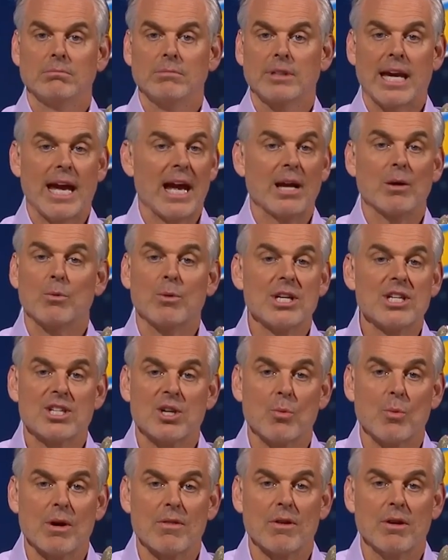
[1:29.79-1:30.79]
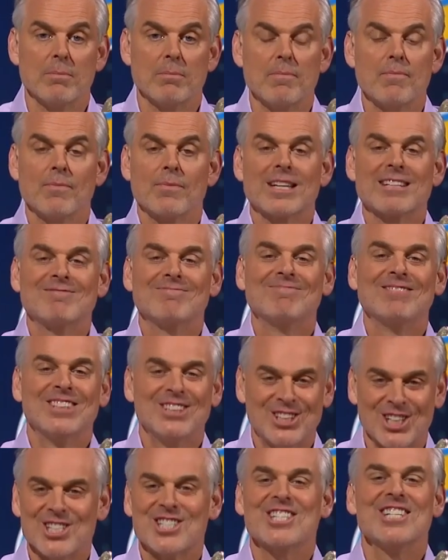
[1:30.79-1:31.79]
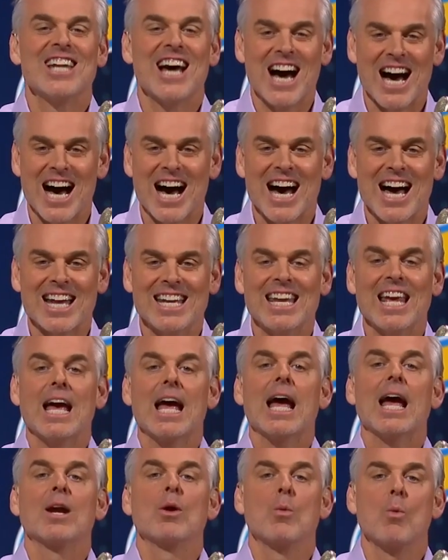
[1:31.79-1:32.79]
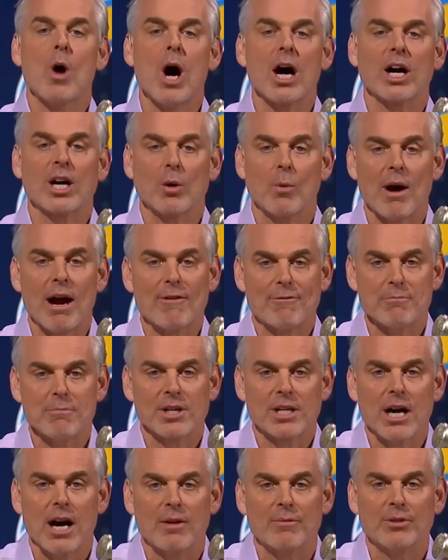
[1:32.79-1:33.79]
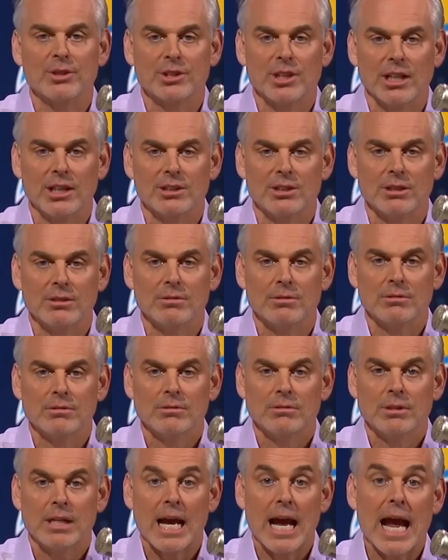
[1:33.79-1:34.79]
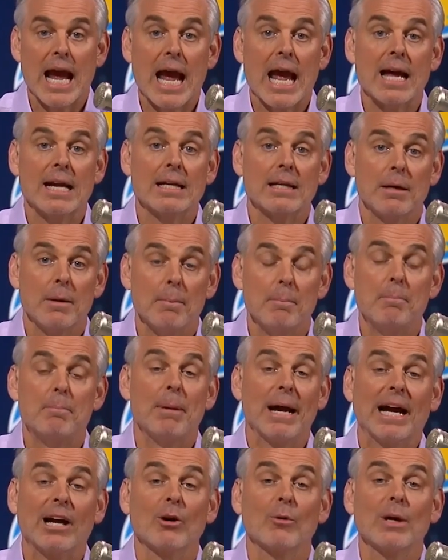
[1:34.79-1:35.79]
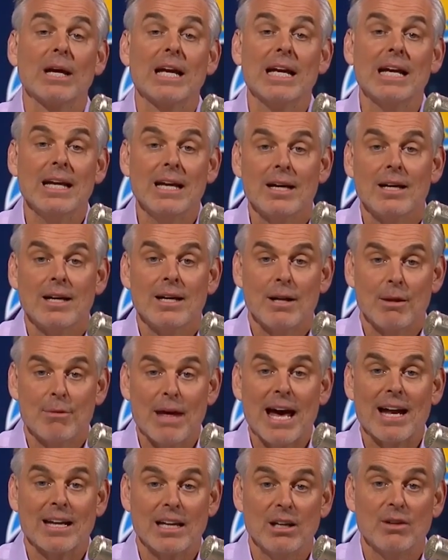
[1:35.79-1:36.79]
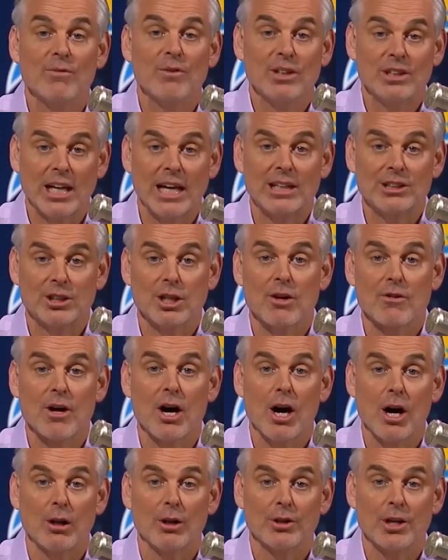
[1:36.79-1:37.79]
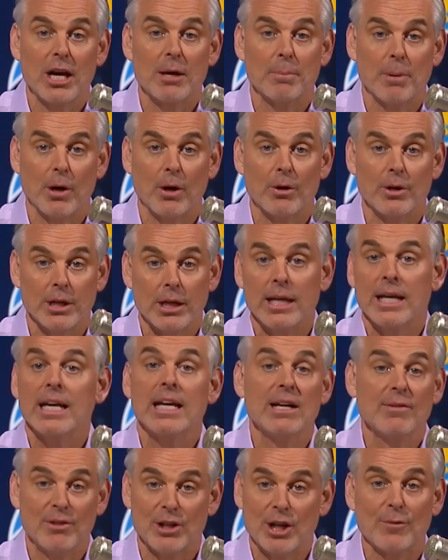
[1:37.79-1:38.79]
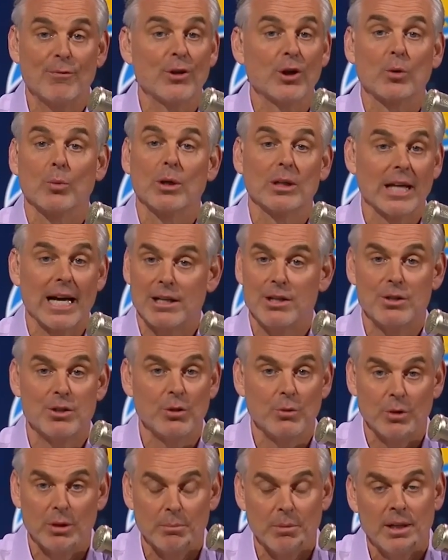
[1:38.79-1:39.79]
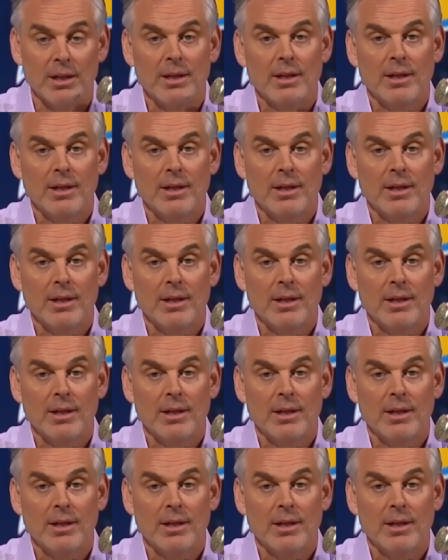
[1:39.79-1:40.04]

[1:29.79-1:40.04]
Can't reason with him. Just nod and walk away from the conversation and bury that invitation to the holiday party, even if you're related to him.